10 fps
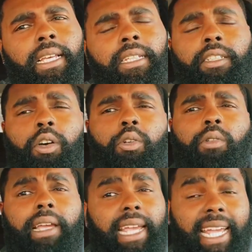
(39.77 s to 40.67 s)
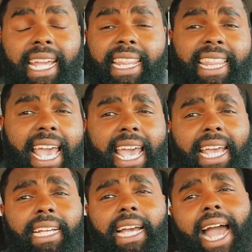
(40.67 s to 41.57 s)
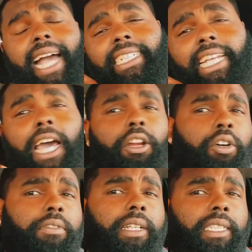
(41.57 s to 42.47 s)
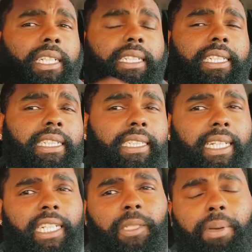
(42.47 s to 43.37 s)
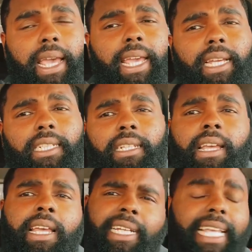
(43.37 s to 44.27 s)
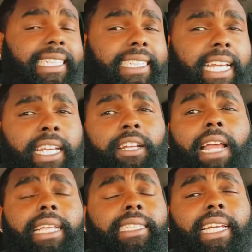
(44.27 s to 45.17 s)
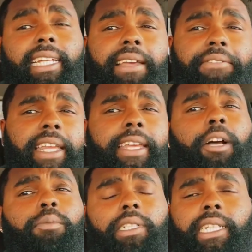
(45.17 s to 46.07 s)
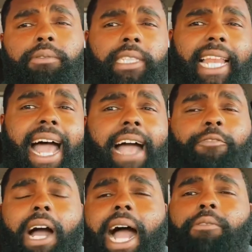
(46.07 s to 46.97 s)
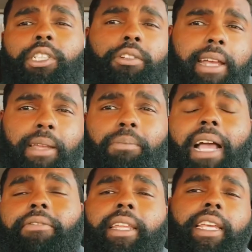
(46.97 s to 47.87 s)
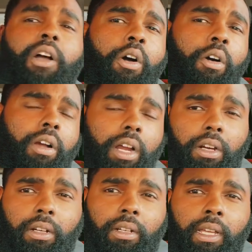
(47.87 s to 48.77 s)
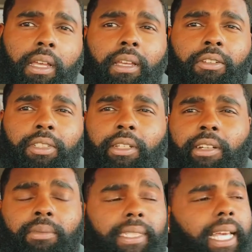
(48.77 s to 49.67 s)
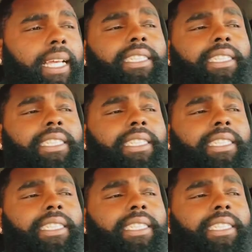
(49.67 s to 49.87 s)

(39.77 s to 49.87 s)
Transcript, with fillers: So in that, I shot over to Cynthia G's page because I seen her, I seen that video, but she was live while I was creating my video on her. You see what I'm saying?